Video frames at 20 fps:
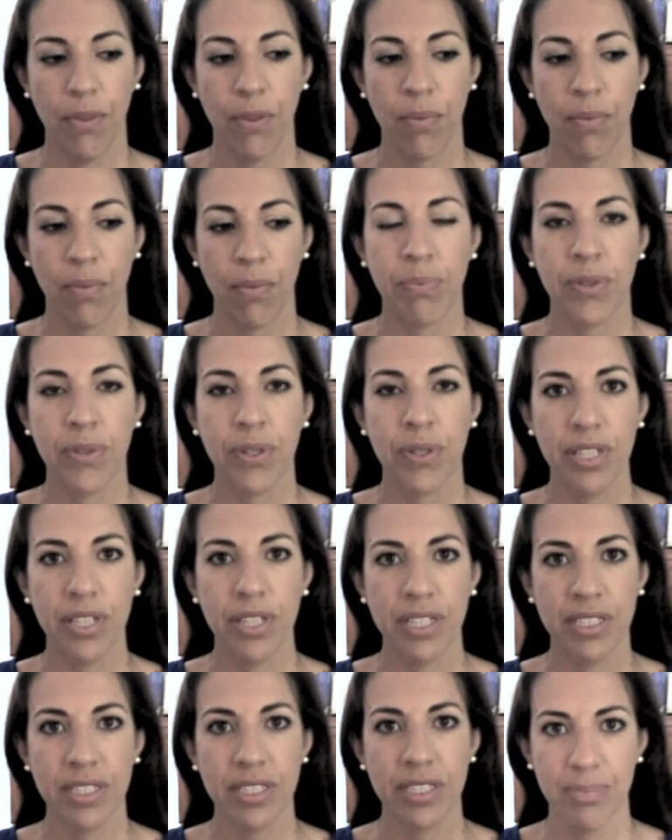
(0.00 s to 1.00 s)
the
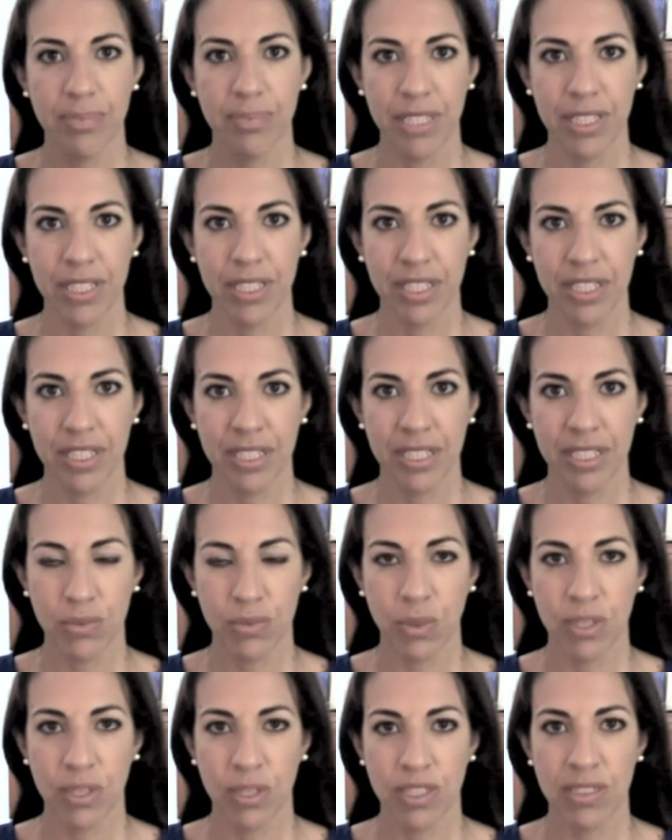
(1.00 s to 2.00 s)
birth experience
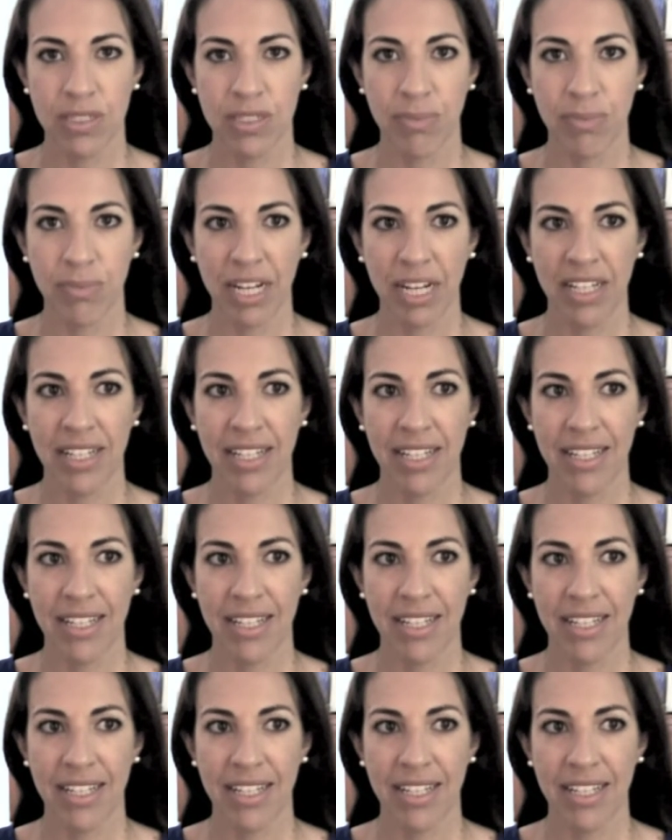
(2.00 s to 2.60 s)
was my